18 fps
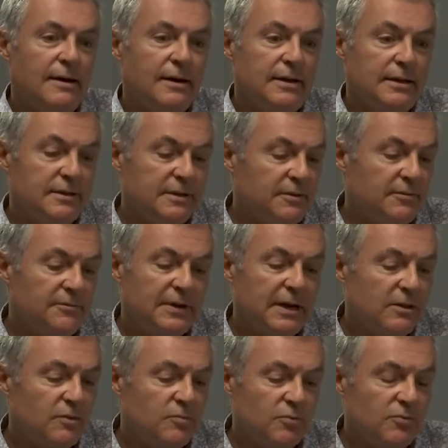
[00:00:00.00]
it's in
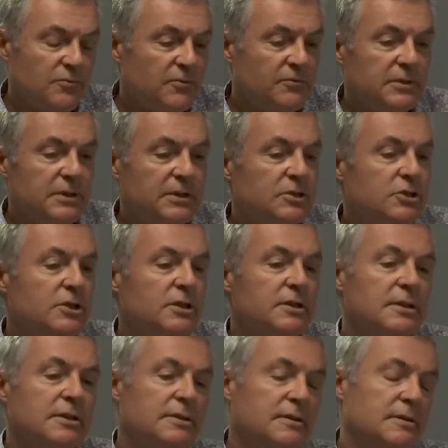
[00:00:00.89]
fact a proof of energy,
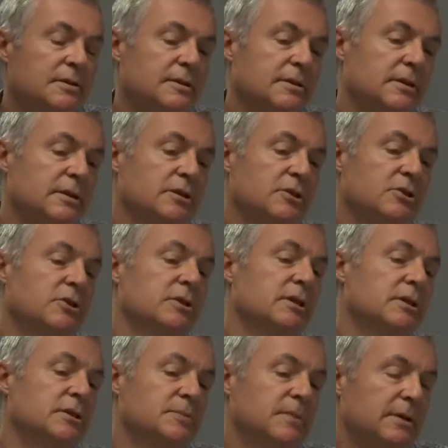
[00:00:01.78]
that the energy
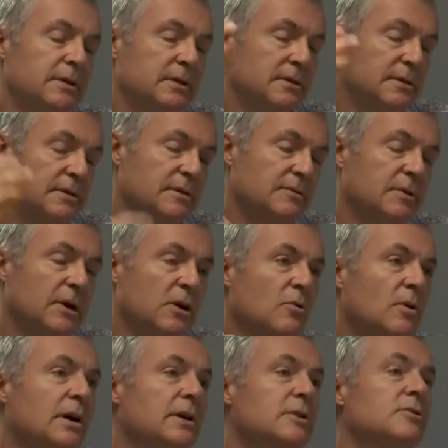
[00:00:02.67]
that's been
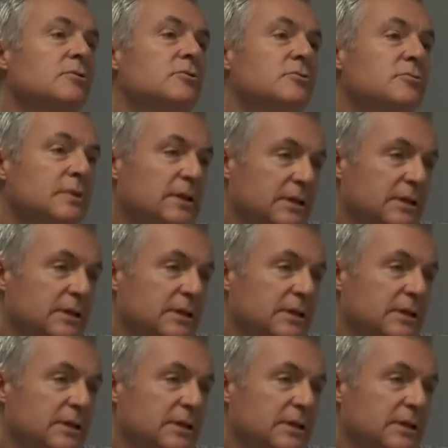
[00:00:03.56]
required to